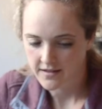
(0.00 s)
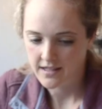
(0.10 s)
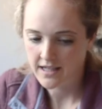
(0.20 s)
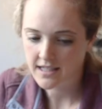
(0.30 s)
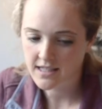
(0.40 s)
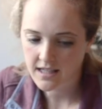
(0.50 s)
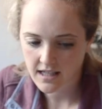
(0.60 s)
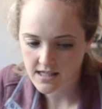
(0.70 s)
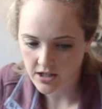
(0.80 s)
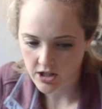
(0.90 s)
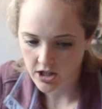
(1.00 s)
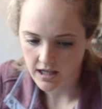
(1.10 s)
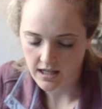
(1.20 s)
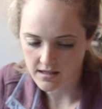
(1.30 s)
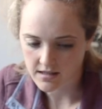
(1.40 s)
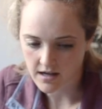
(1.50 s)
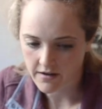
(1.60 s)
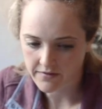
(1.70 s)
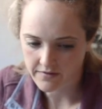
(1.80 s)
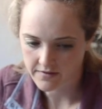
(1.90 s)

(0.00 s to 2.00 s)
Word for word: The next thing is the cooking stuff.